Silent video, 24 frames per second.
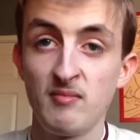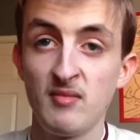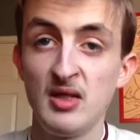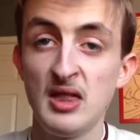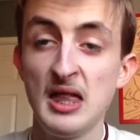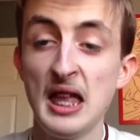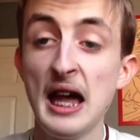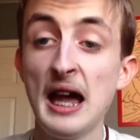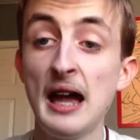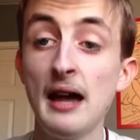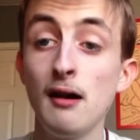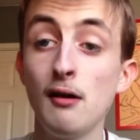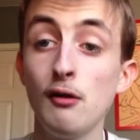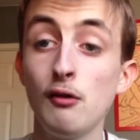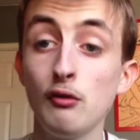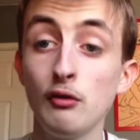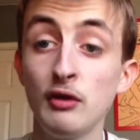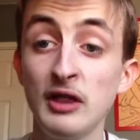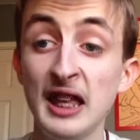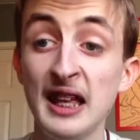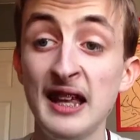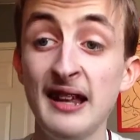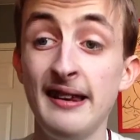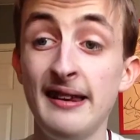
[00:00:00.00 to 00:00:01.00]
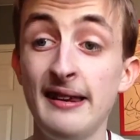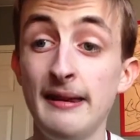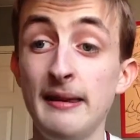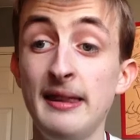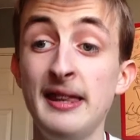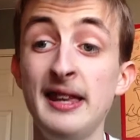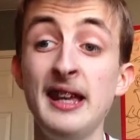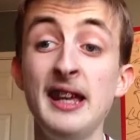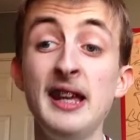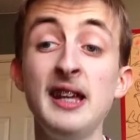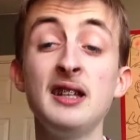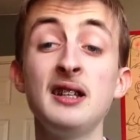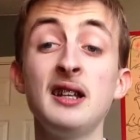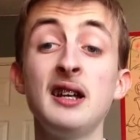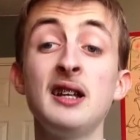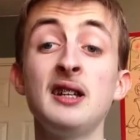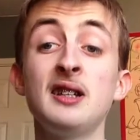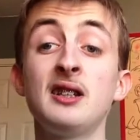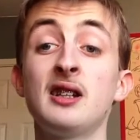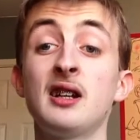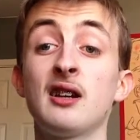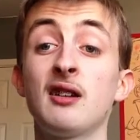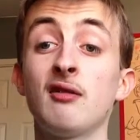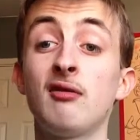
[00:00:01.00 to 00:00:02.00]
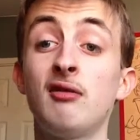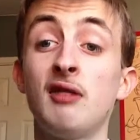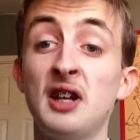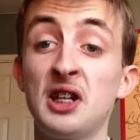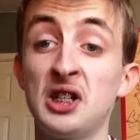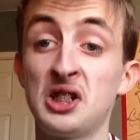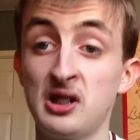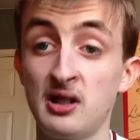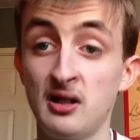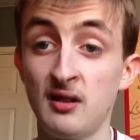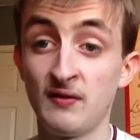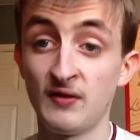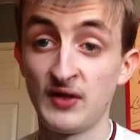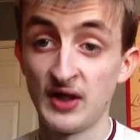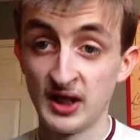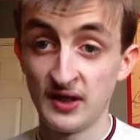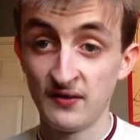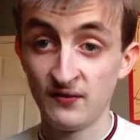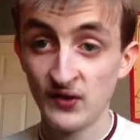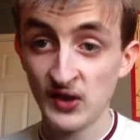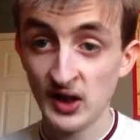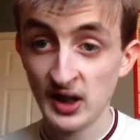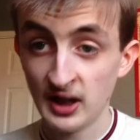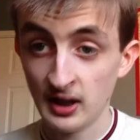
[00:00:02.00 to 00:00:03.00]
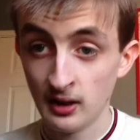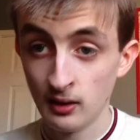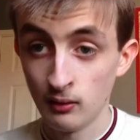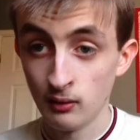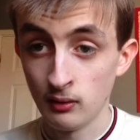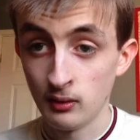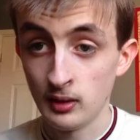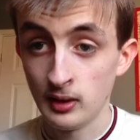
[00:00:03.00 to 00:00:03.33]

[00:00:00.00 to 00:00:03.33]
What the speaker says: Now there lies the question of this video.